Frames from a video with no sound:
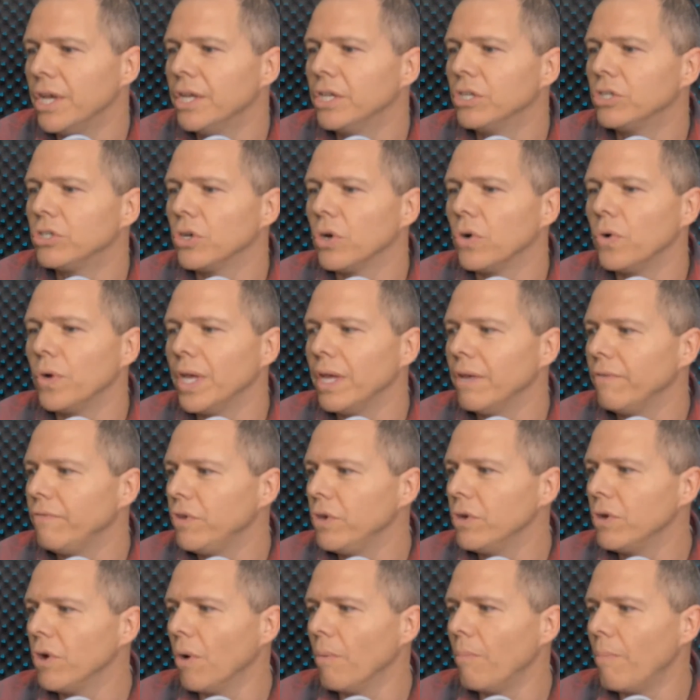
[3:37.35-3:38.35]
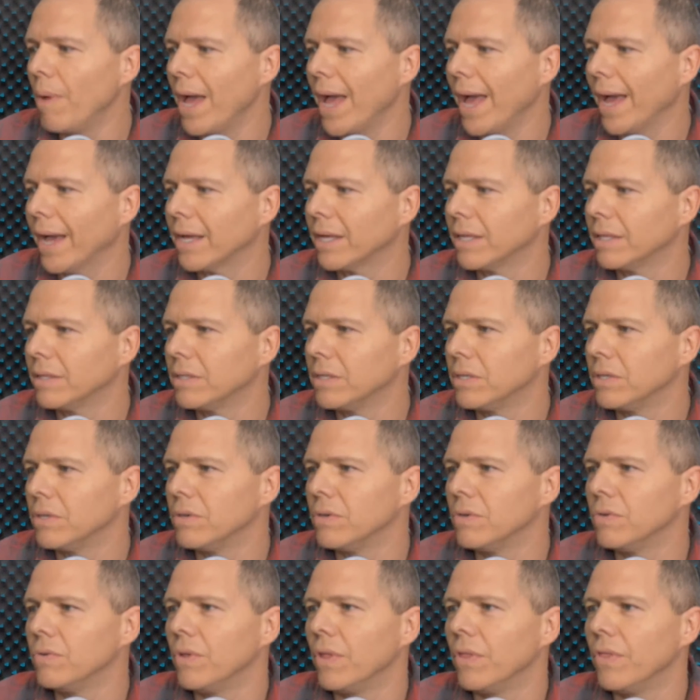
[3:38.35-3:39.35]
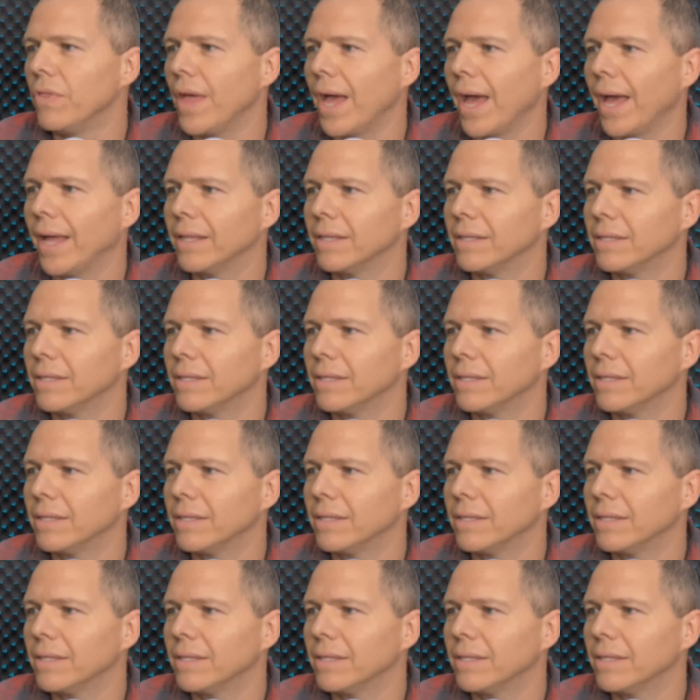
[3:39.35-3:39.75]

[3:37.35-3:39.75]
So if you go back to that